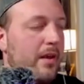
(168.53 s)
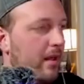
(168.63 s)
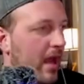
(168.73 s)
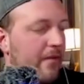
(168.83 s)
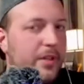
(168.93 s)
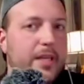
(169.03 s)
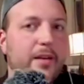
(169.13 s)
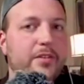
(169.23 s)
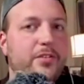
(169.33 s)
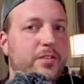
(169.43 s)
Everything
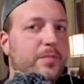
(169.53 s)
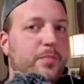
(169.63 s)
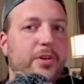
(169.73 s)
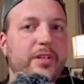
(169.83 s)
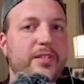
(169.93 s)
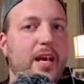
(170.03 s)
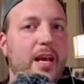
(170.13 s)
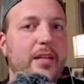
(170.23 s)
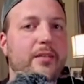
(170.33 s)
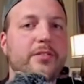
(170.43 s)
else, just put it
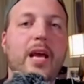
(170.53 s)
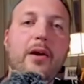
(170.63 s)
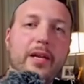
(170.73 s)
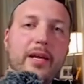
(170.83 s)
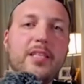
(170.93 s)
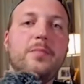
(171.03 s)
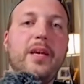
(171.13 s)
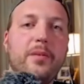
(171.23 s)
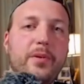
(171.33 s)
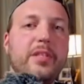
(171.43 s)
aside. Just how can I
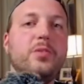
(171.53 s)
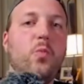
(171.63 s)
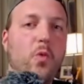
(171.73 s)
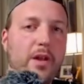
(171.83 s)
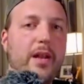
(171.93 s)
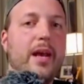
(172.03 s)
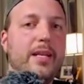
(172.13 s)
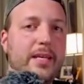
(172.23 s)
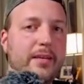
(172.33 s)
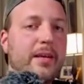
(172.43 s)
expand upon this one
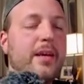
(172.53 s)
idea?